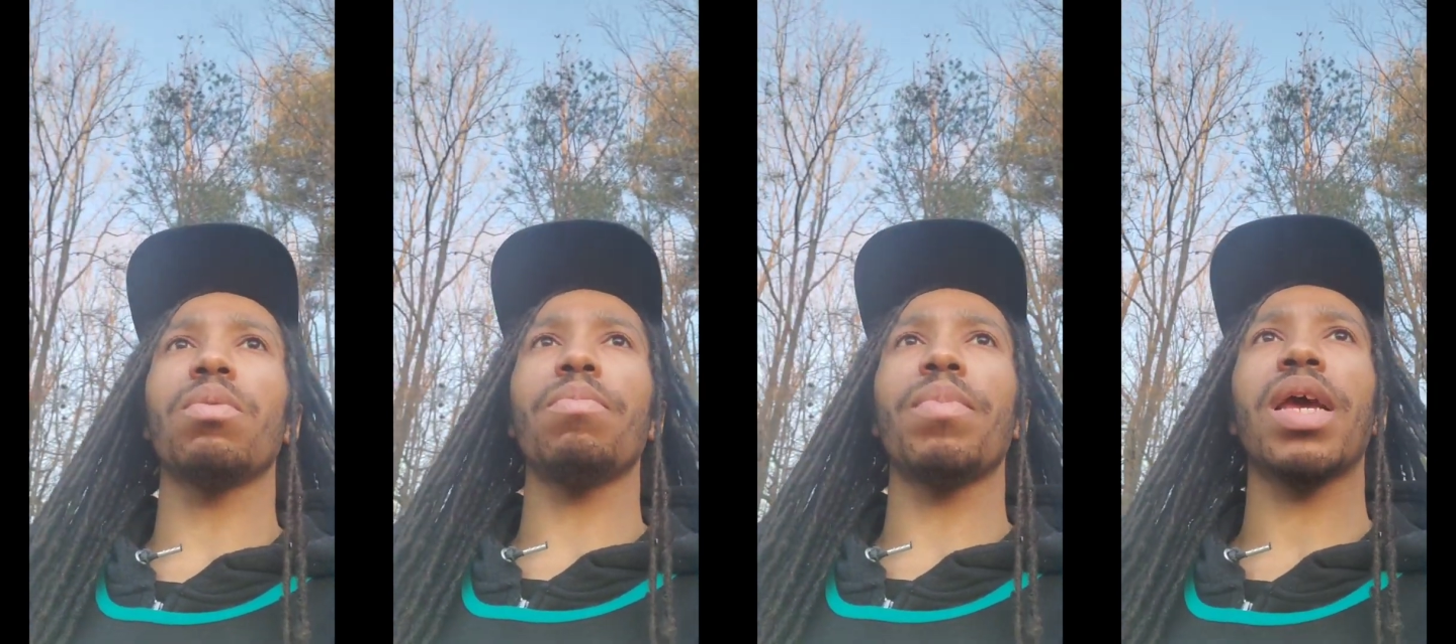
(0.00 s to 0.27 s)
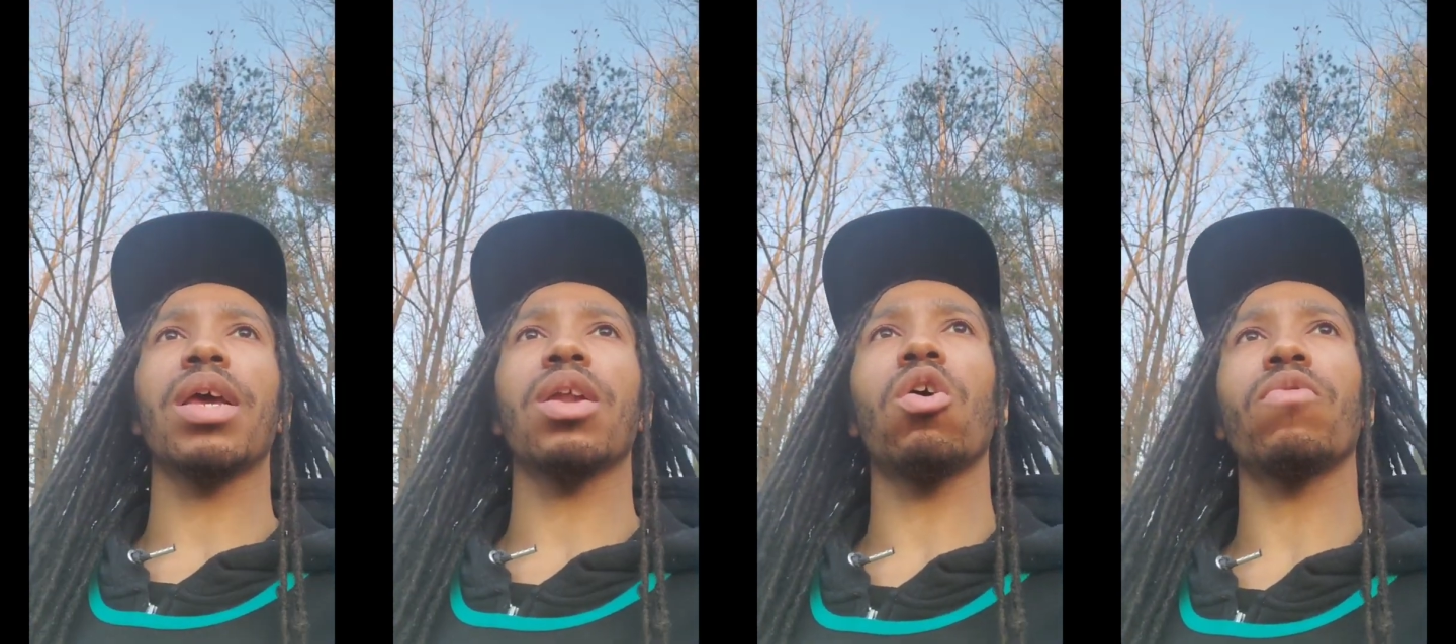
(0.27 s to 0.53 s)
to
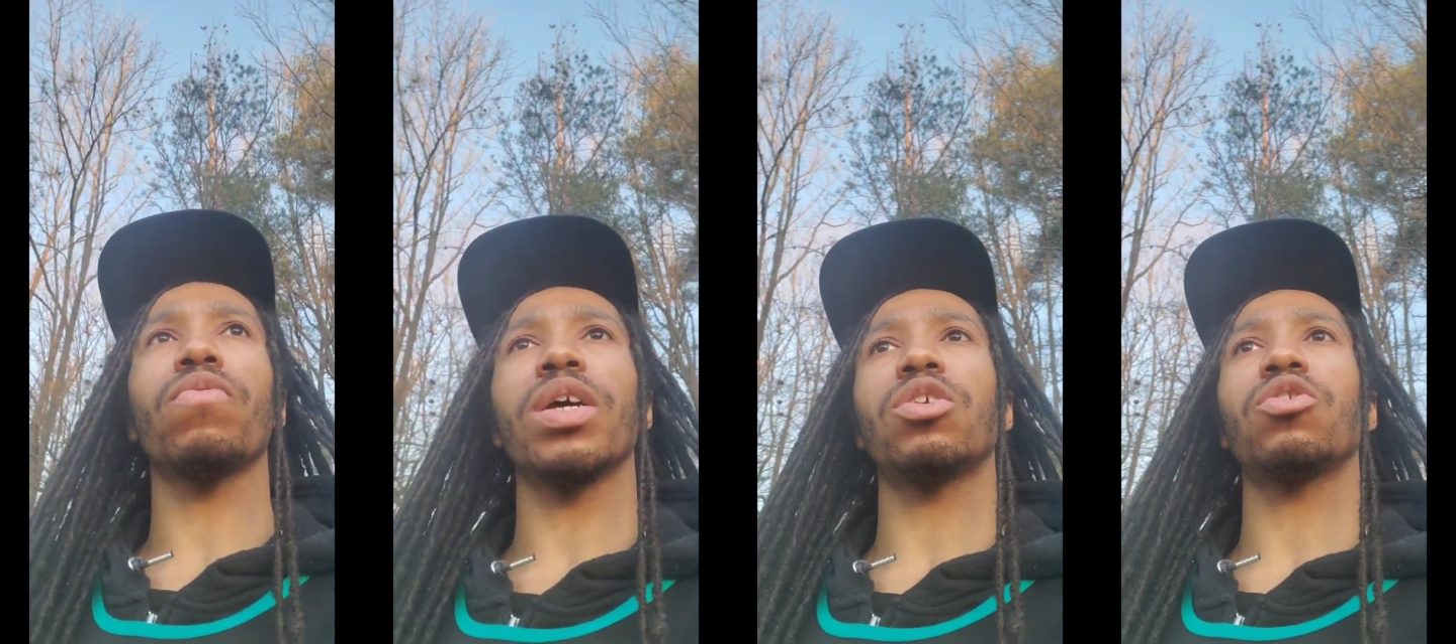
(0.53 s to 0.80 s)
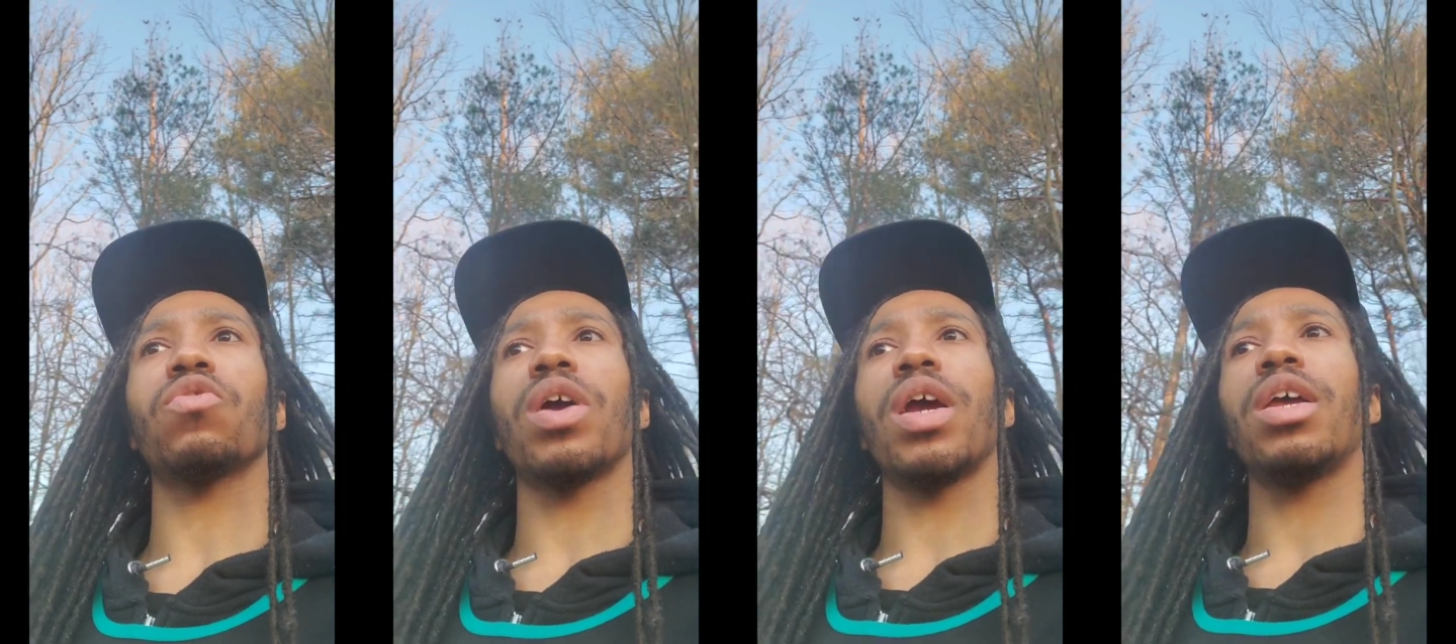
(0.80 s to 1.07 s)
make it off
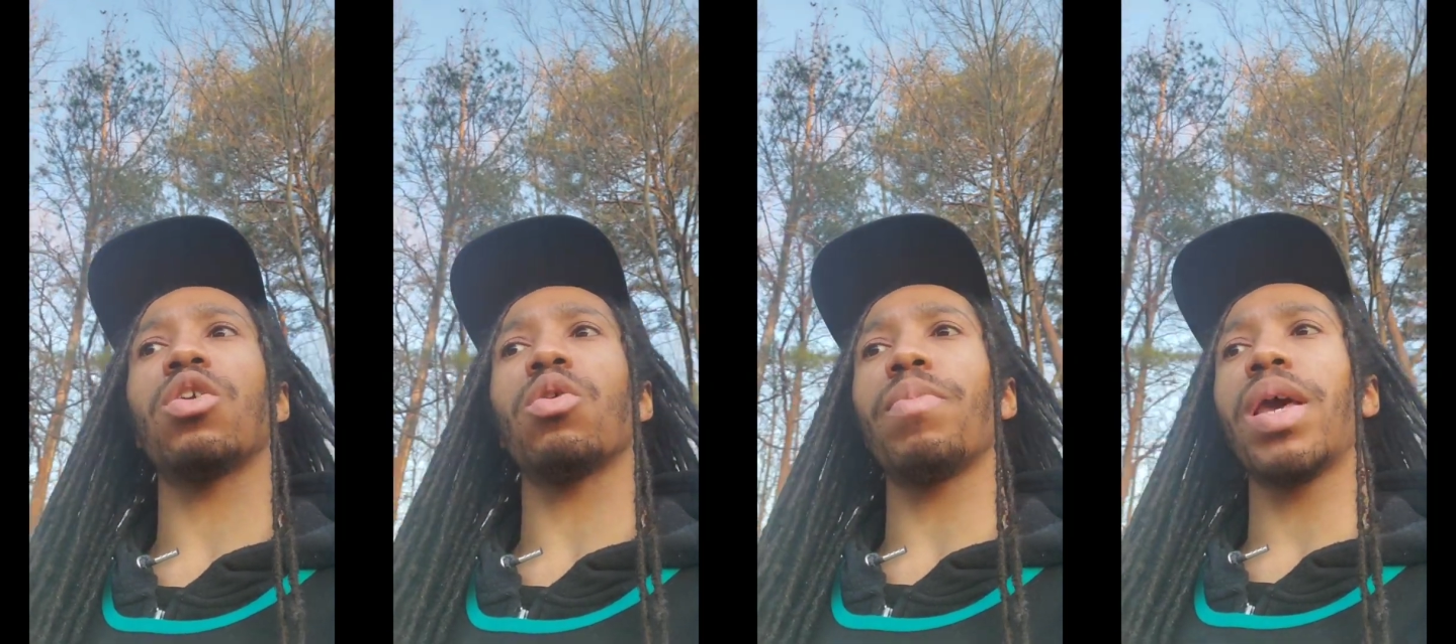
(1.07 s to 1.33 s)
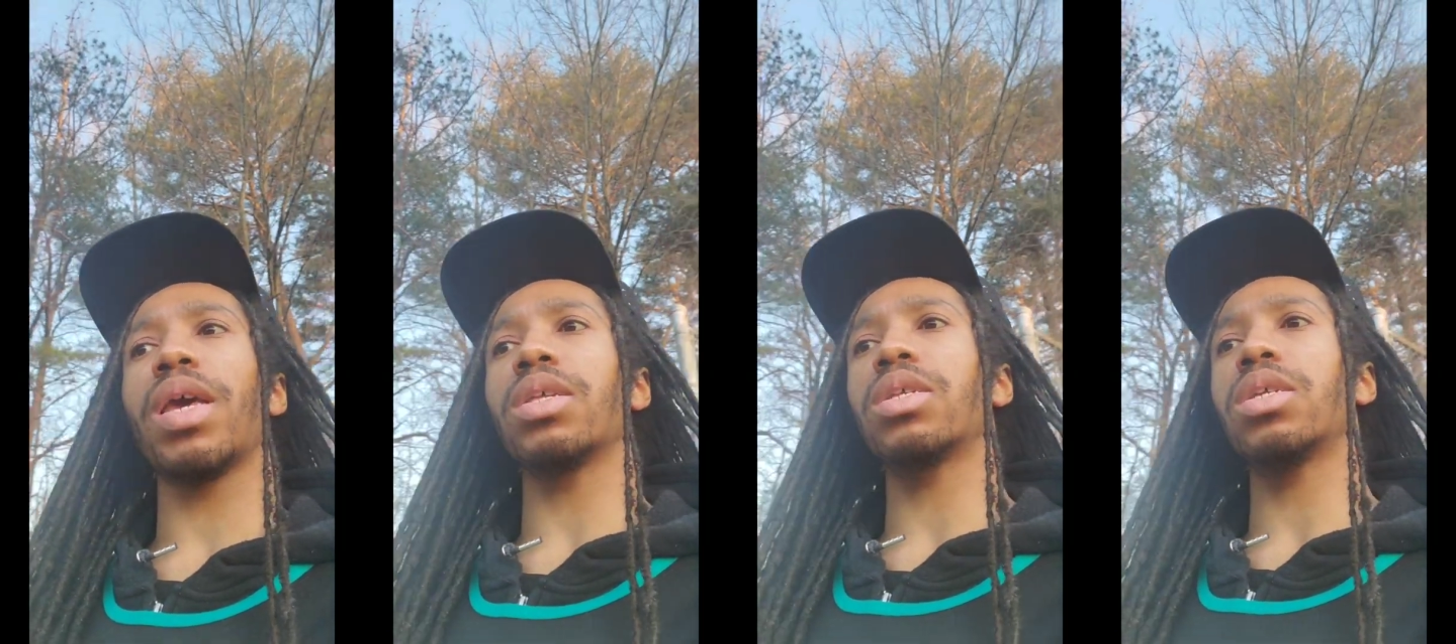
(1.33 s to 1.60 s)
that train or
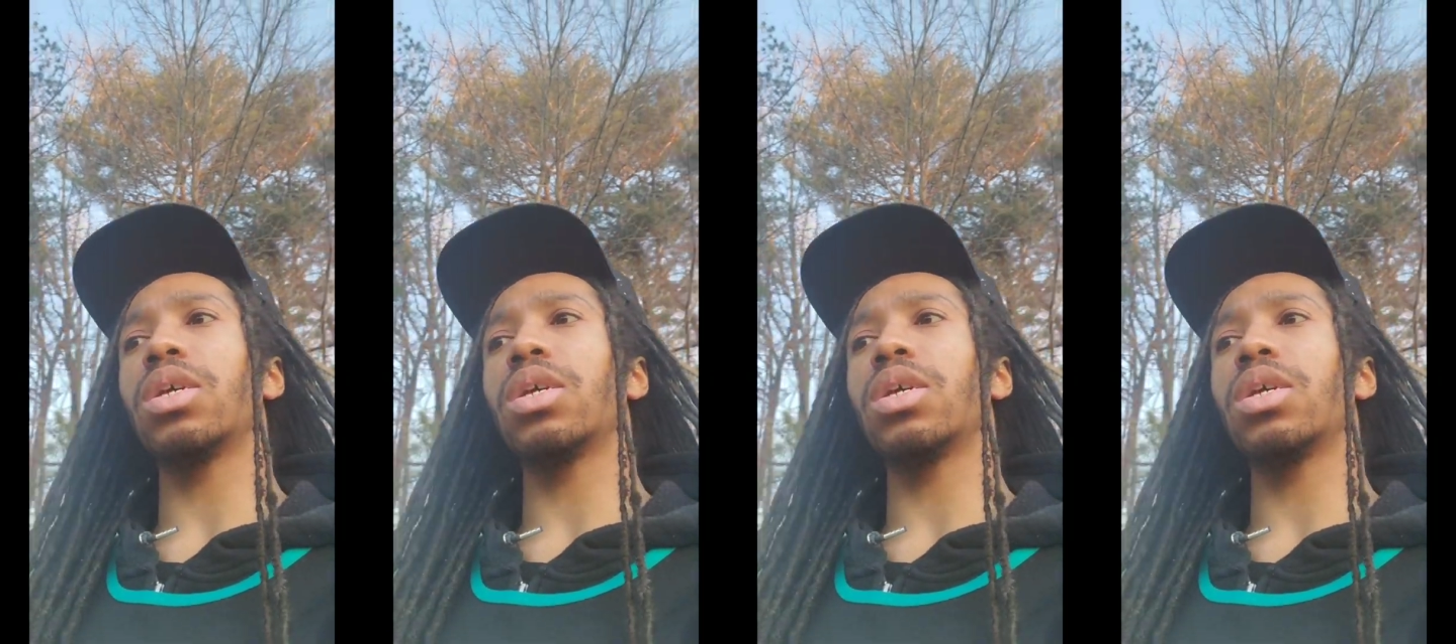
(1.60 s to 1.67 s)
make it